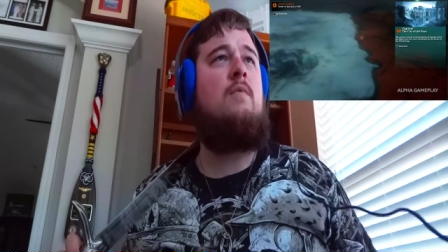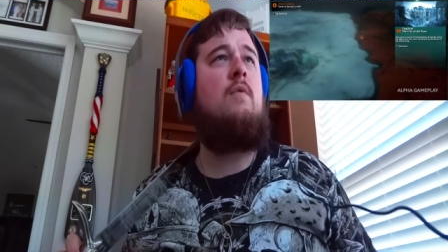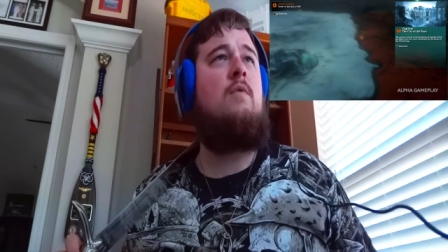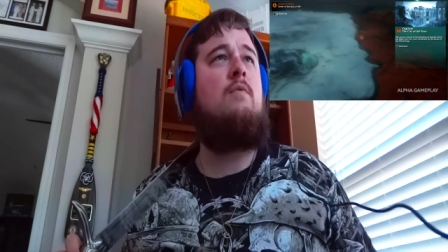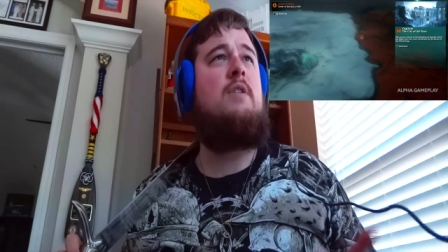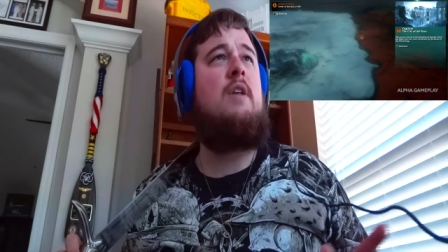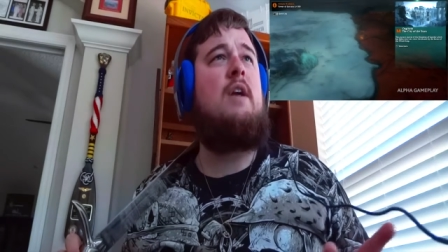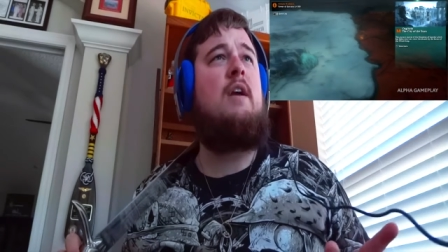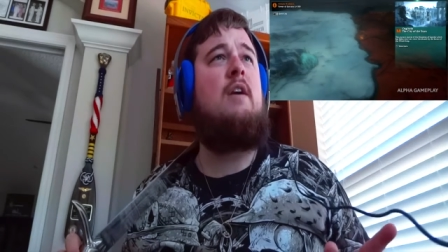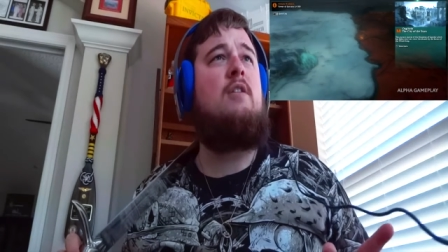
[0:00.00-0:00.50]
What
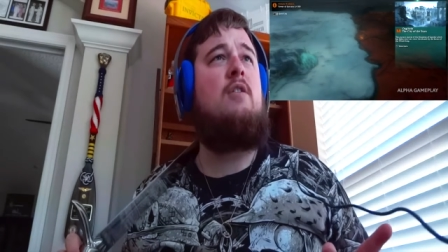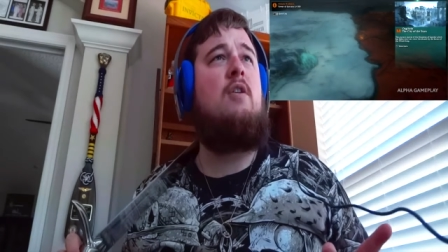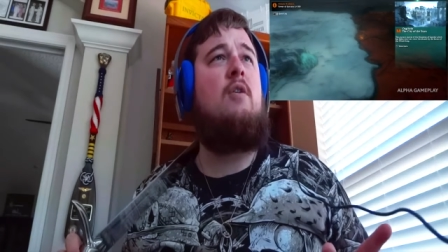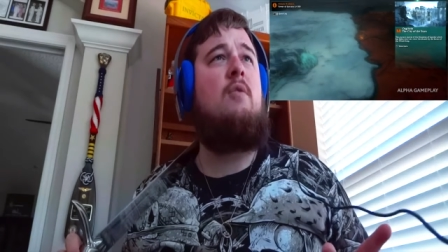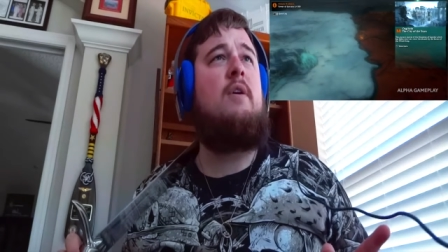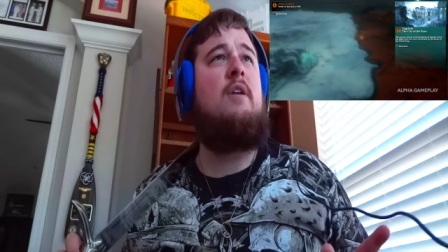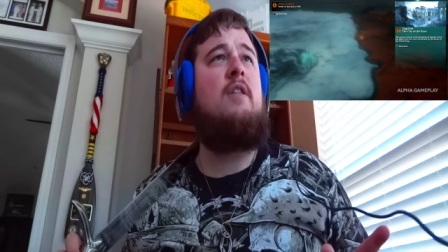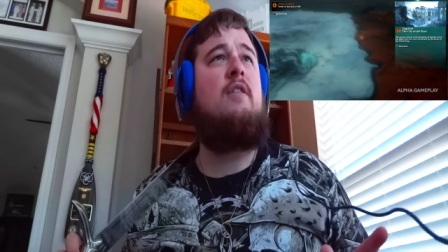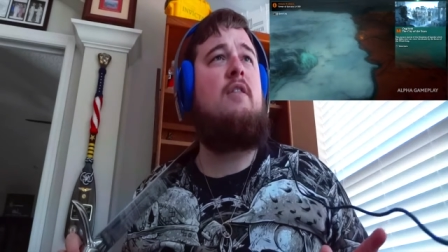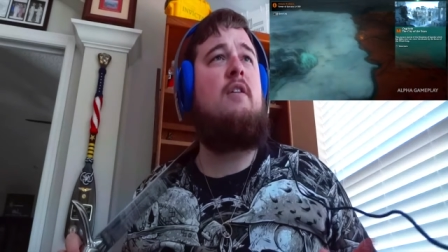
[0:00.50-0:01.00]
was that
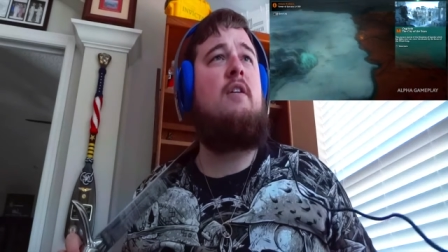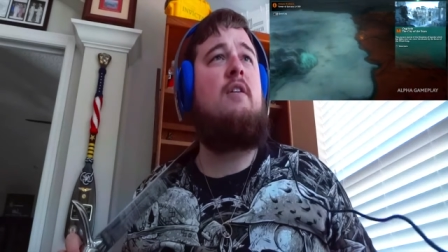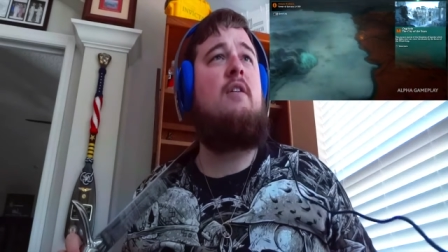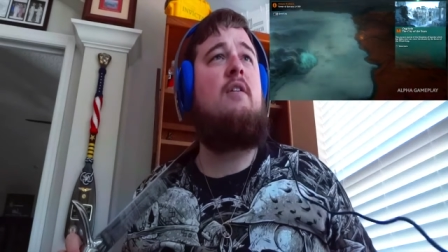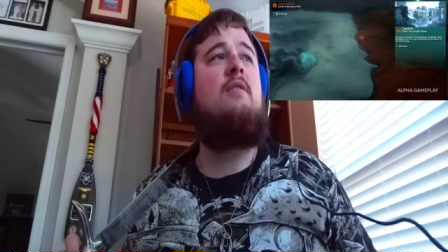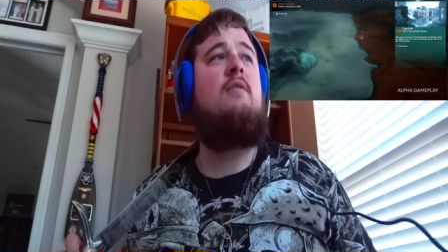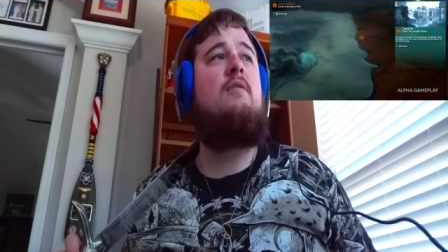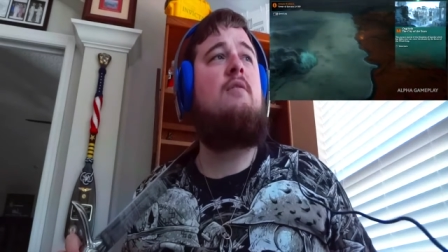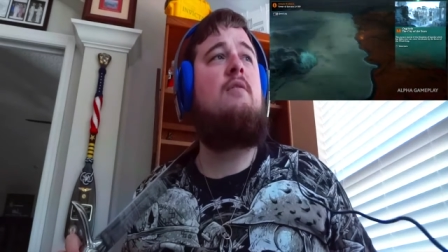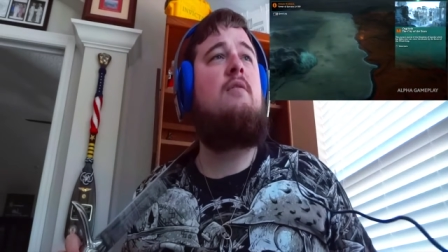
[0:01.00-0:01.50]
glowing thing?
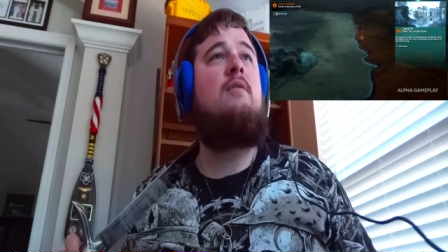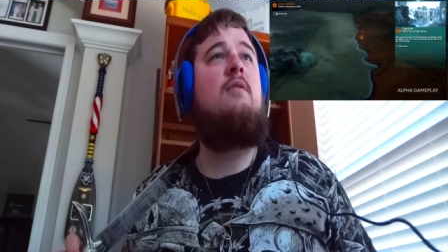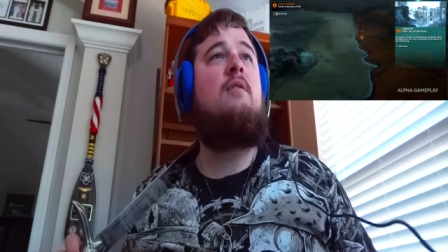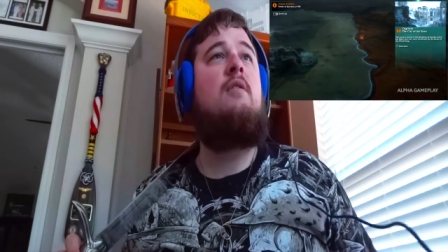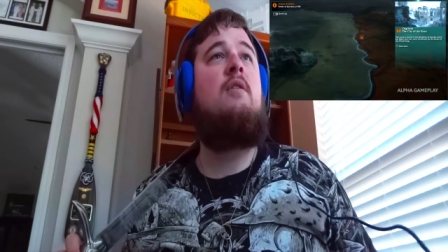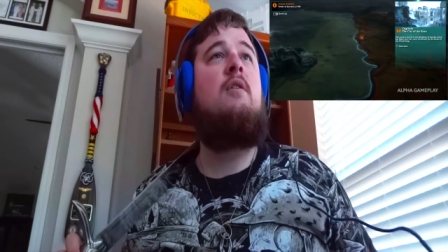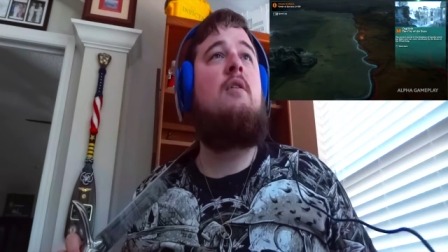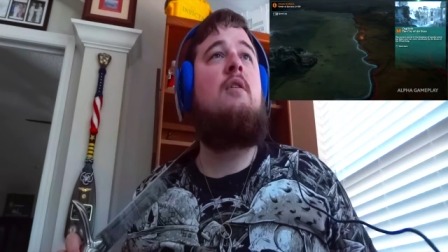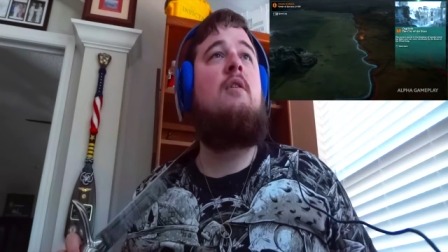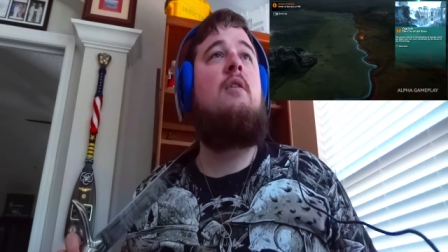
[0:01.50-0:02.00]

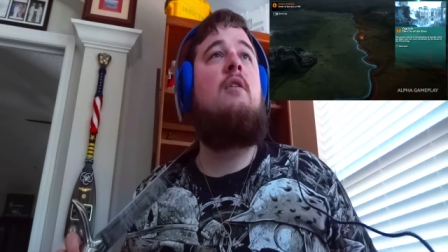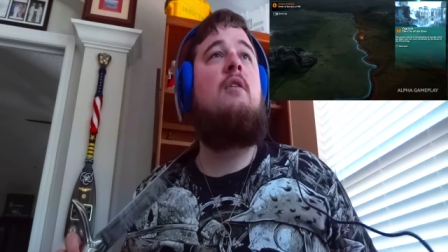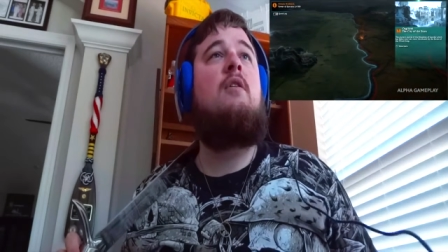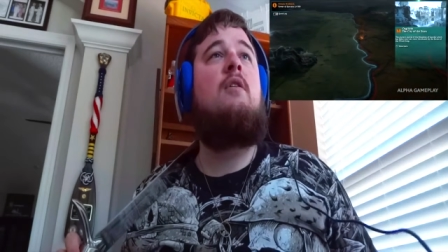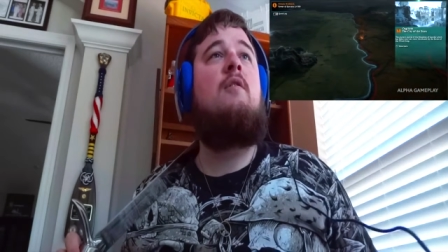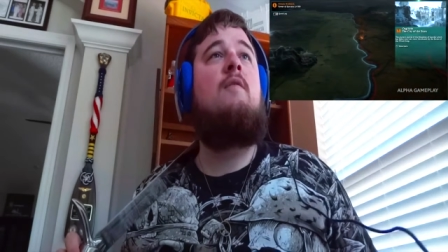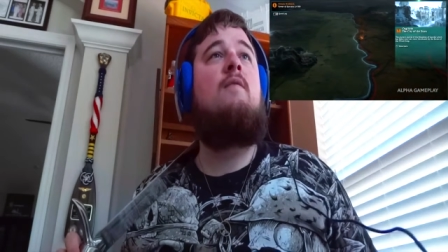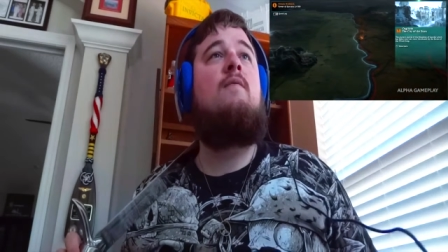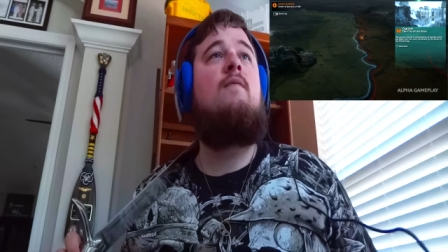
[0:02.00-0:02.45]
To save